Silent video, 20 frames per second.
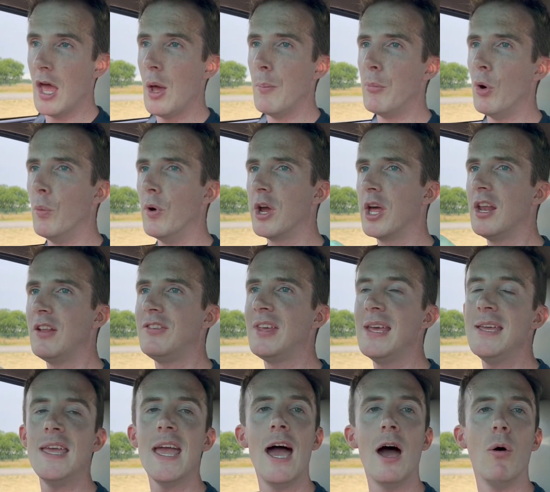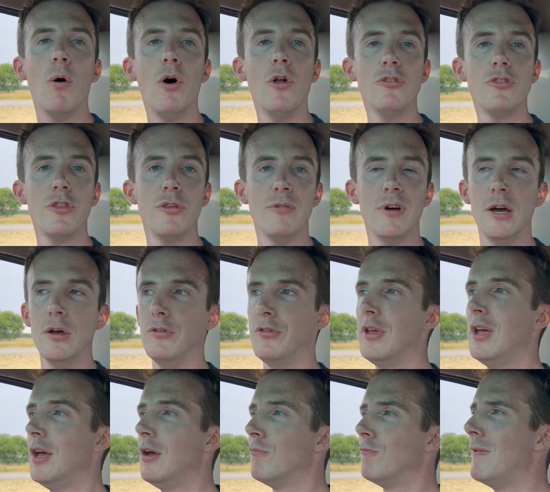But we're going to take it out onto the roads,
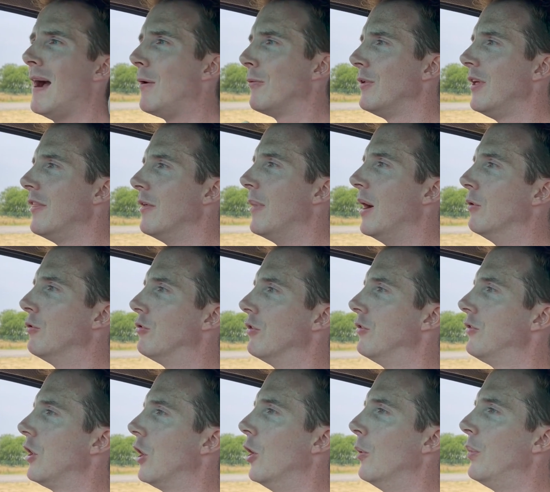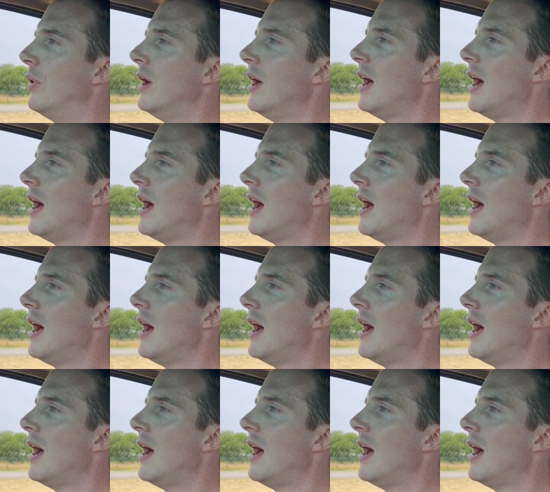round near the motorist hub,